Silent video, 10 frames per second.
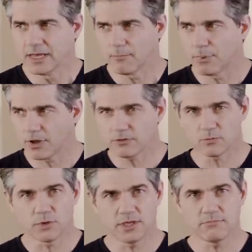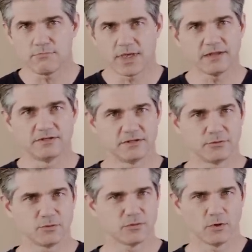But we made
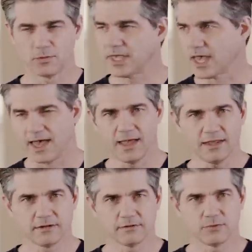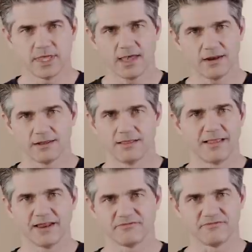do with what we had, and we had a
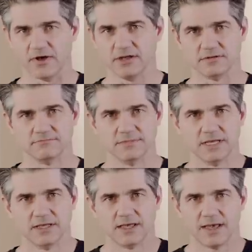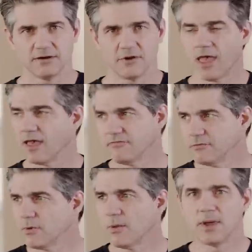lot of fun. I don't
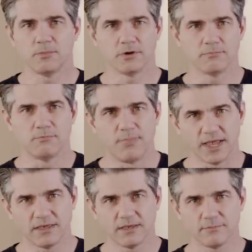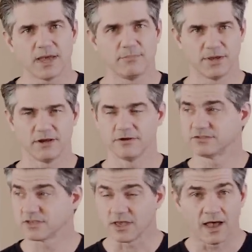ever remember begging my
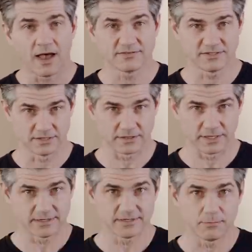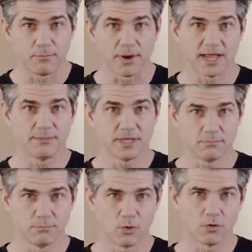parents constantly to buy me
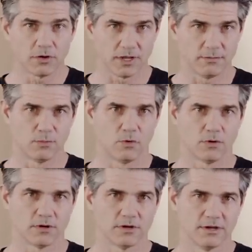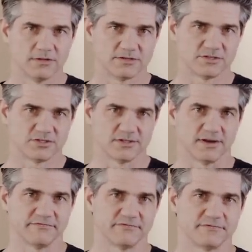more and more
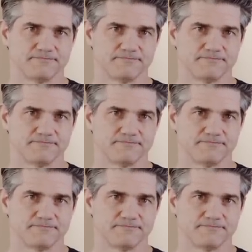stuff."